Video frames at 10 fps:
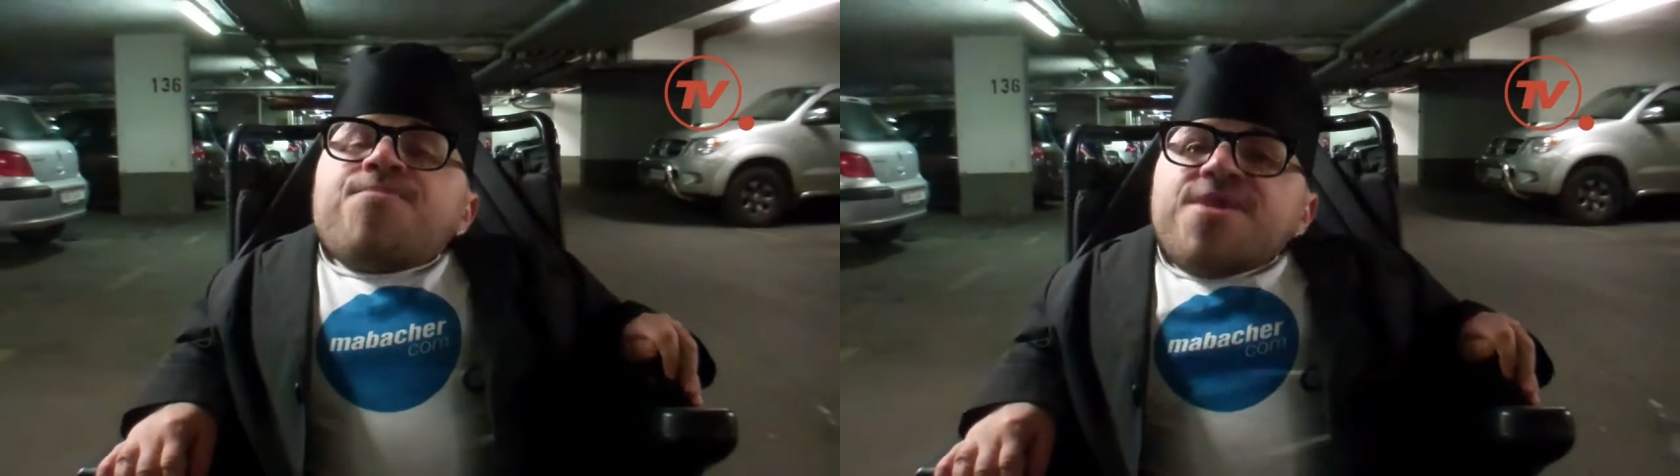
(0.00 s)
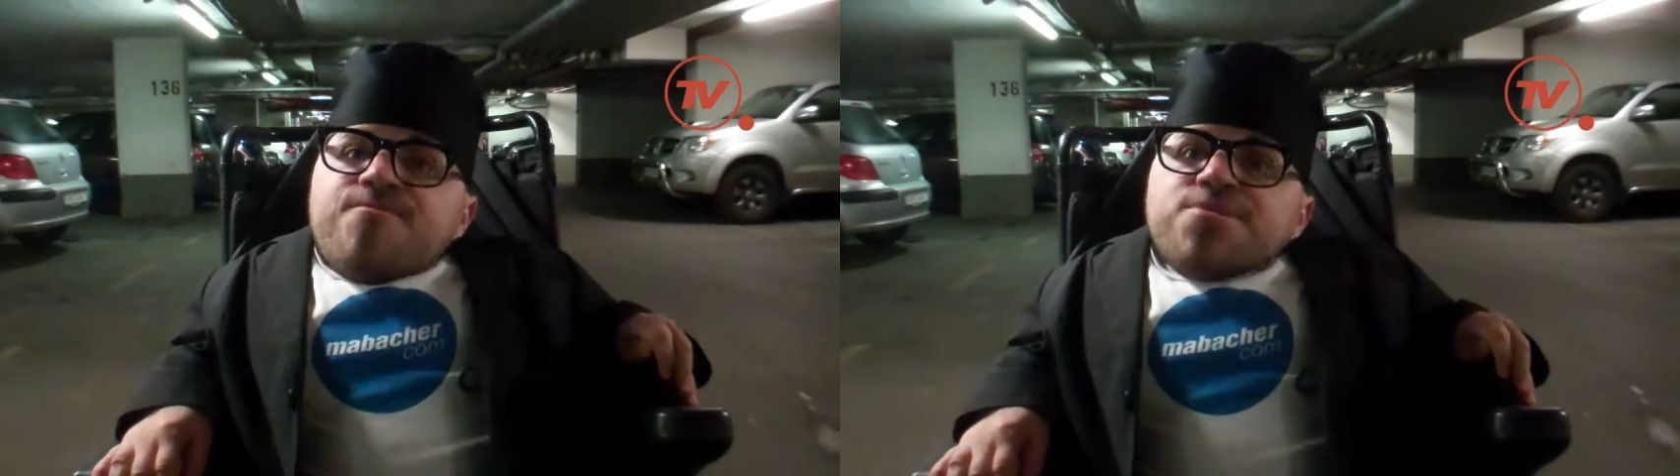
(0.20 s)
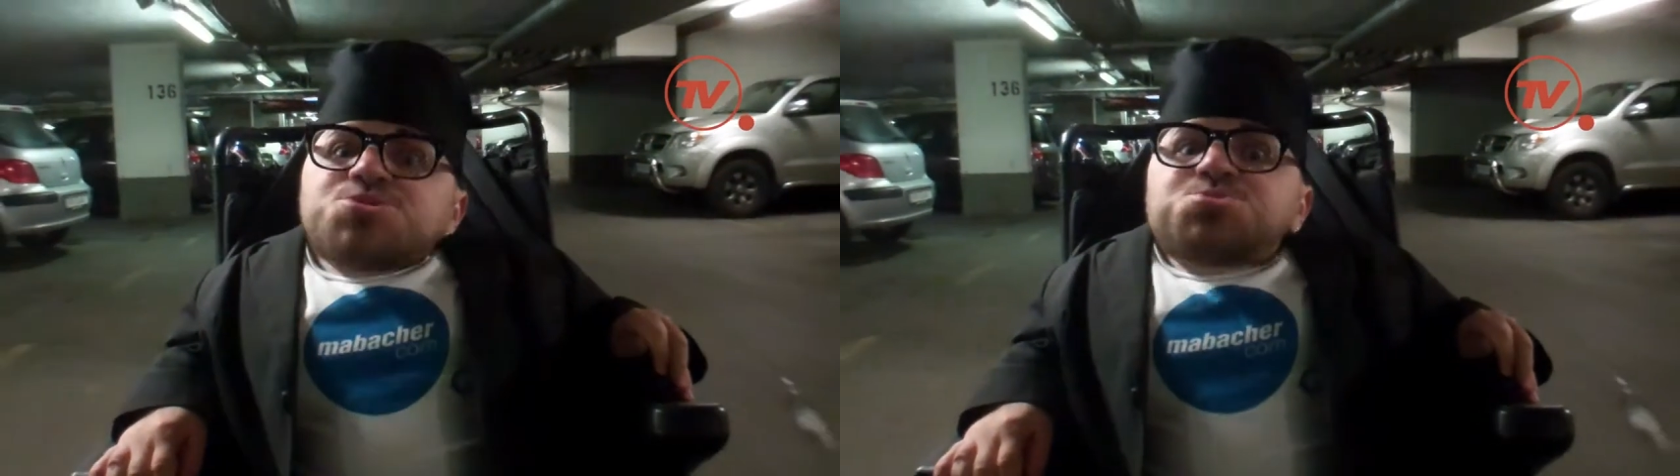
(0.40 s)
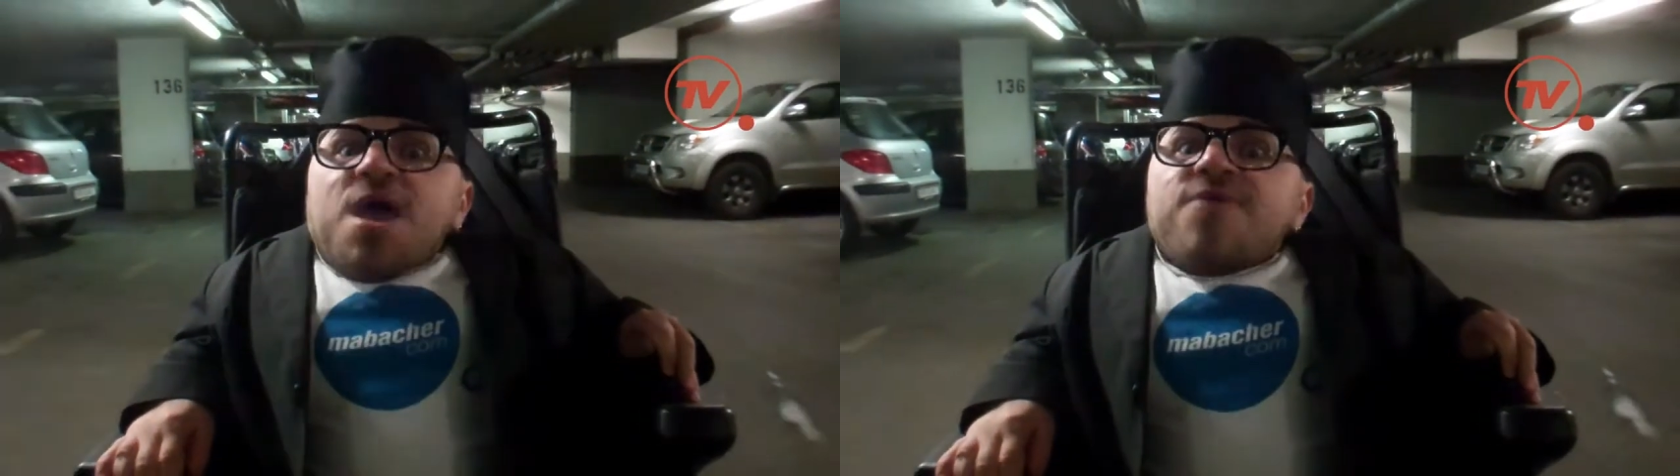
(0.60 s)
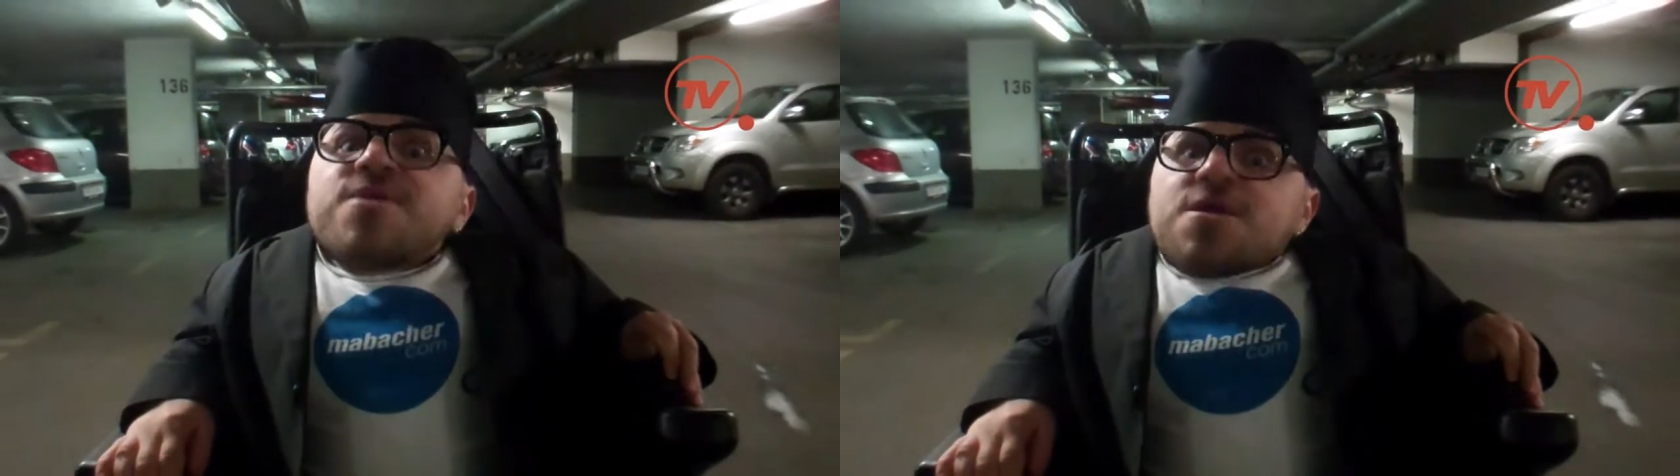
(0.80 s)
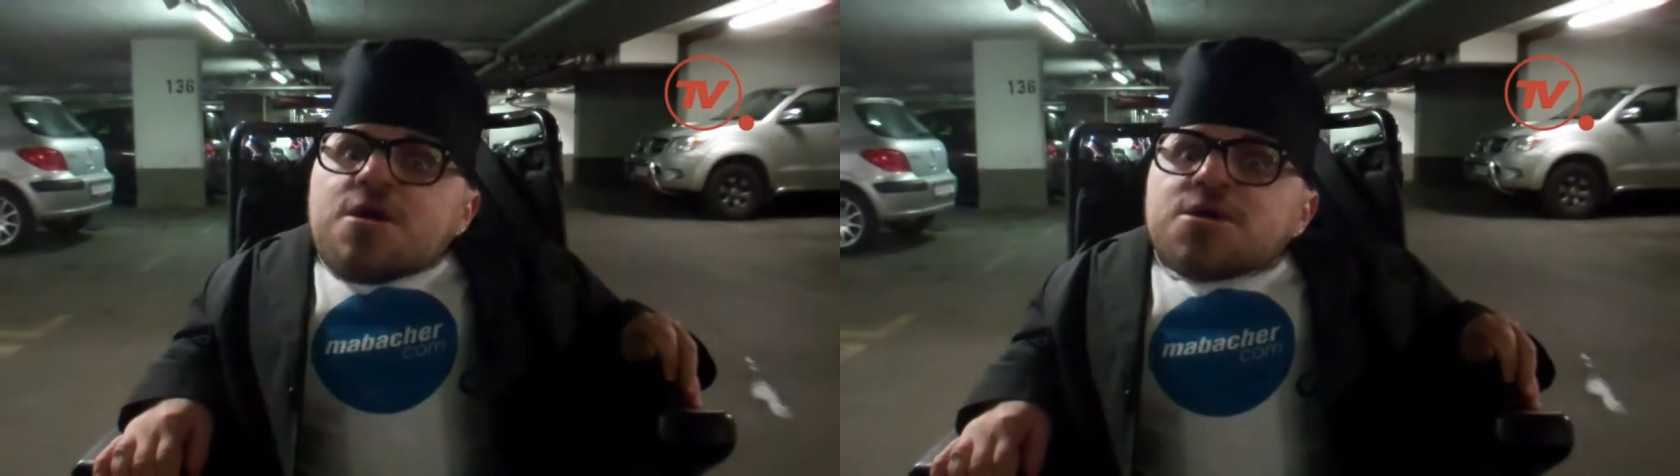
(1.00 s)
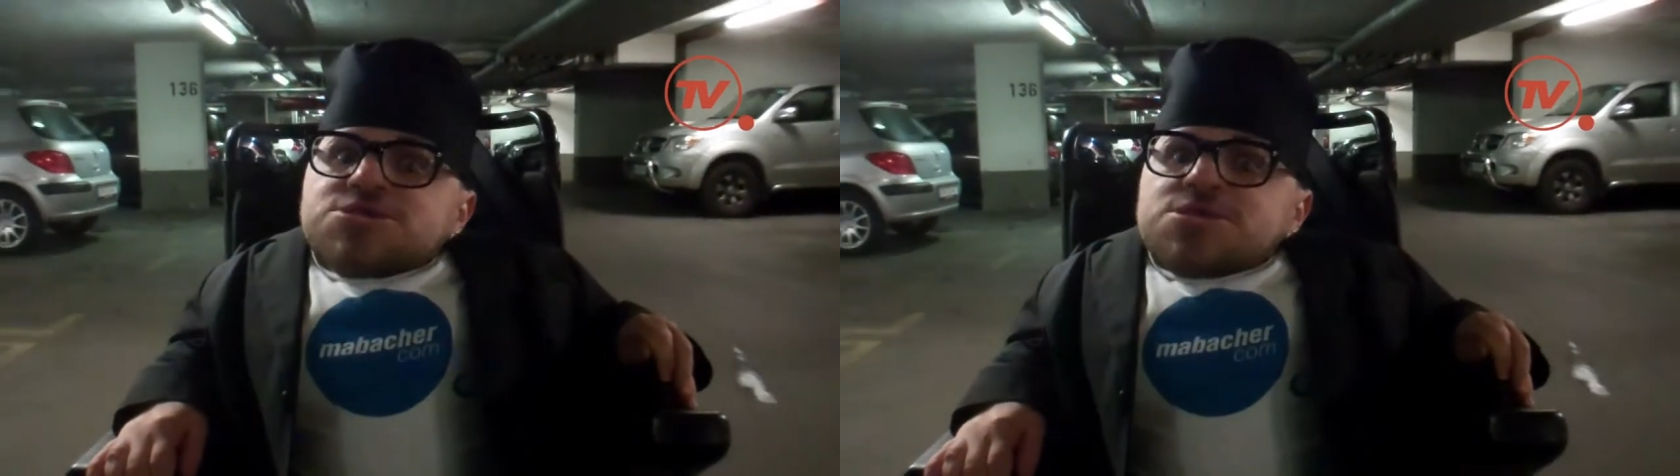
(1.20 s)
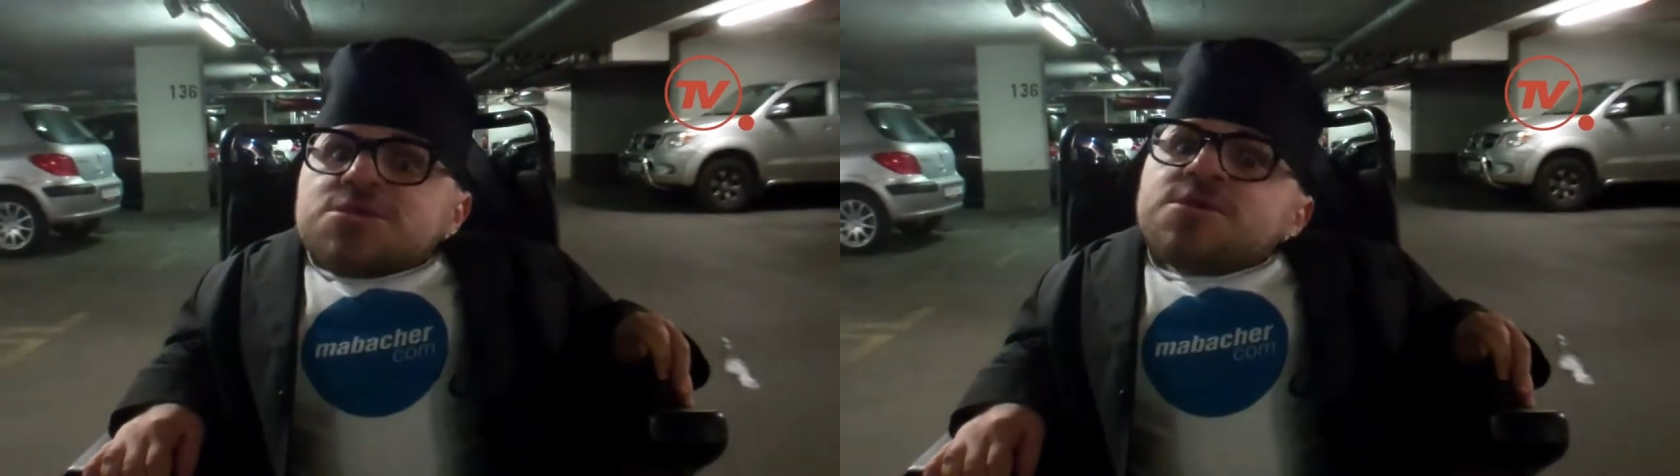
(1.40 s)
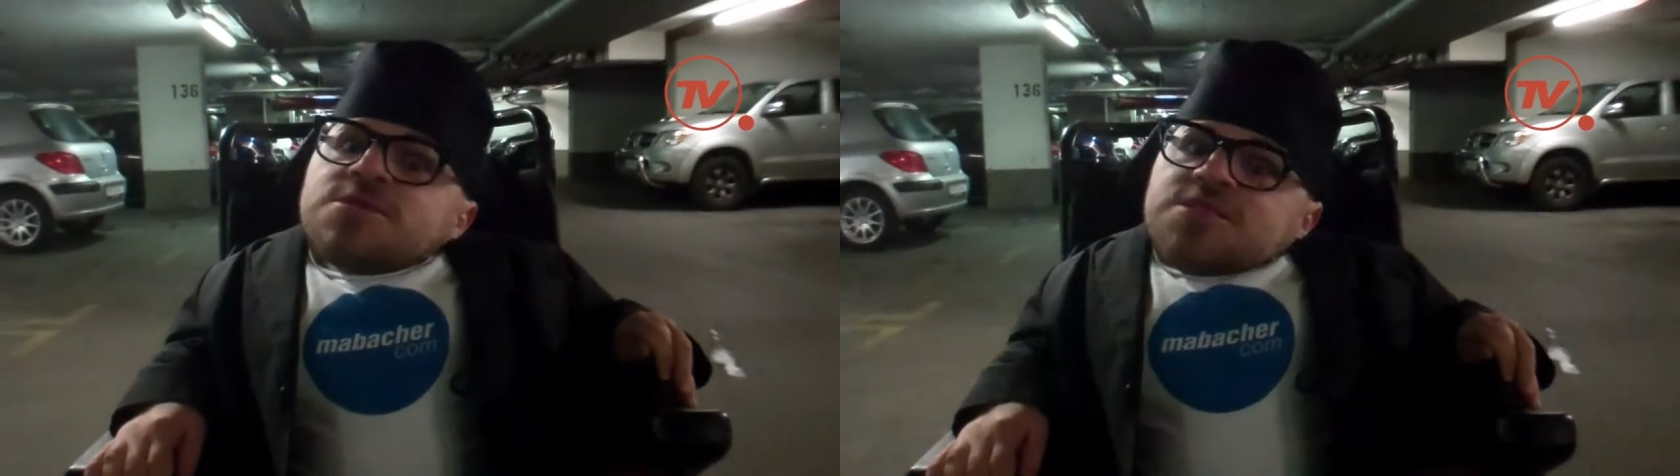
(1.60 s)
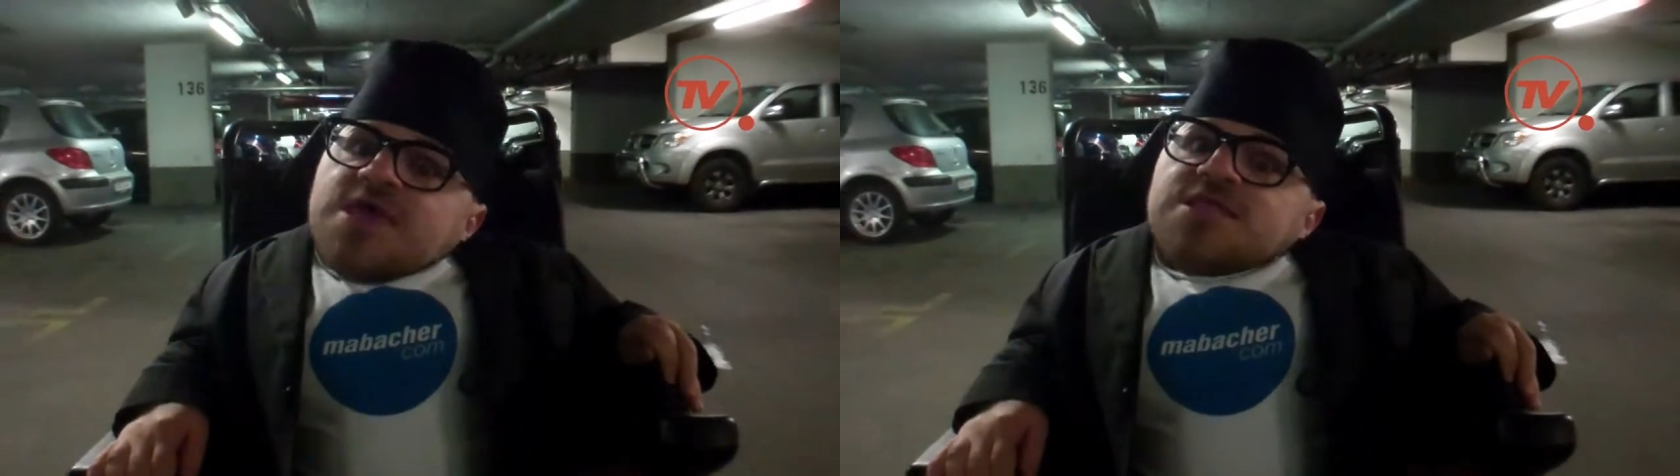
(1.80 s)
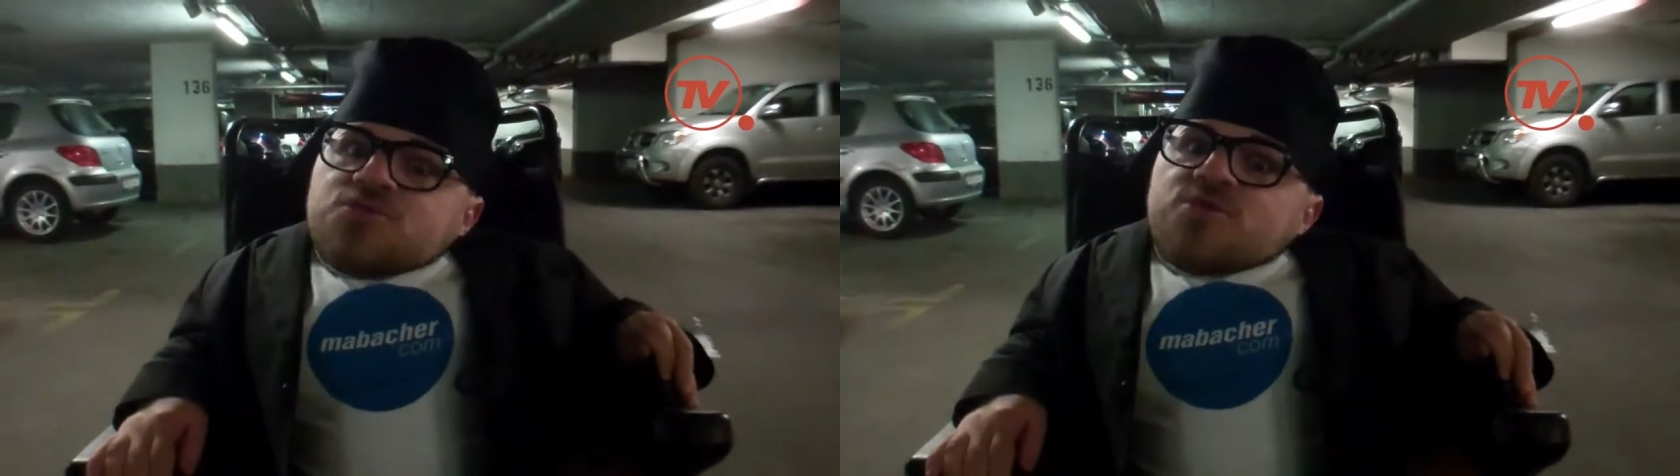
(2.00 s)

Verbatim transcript: People driving cars tend